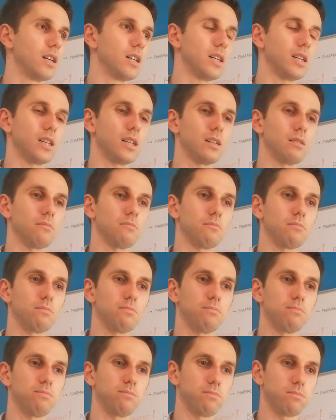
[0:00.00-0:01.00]

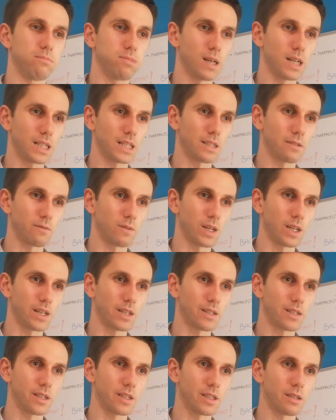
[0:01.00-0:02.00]
Um, but why
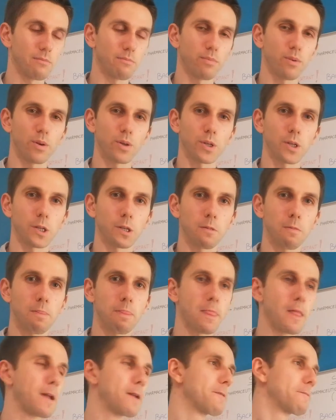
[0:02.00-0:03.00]
is that important?
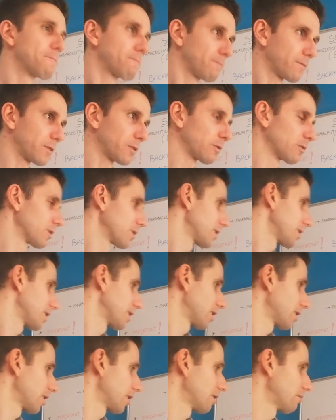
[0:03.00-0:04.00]
You will
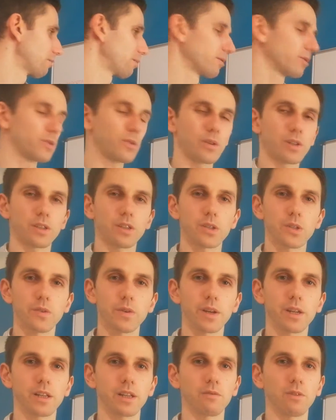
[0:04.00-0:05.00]
see here during the
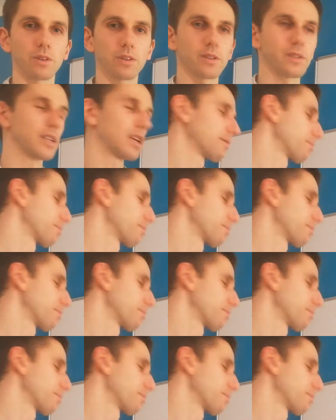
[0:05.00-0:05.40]
training what is